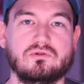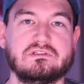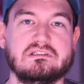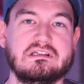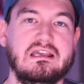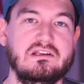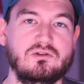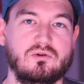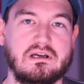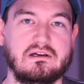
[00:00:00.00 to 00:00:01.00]
courses
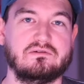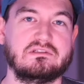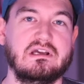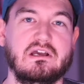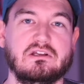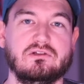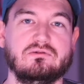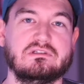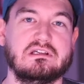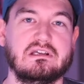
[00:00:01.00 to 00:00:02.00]
in your house
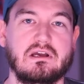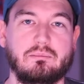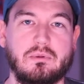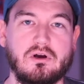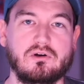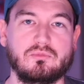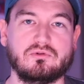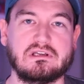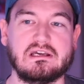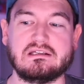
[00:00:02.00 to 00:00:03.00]
using
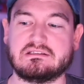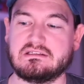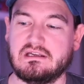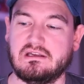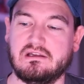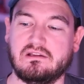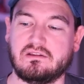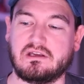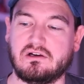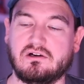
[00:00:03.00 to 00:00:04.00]
cardboard gates,
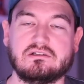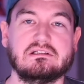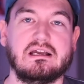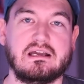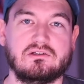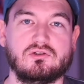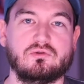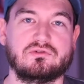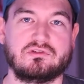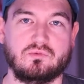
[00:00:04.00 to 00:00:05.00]
the kart, and
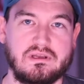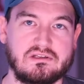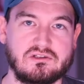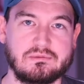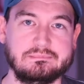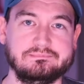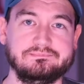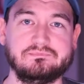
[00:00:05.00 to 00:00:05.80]
your Switch.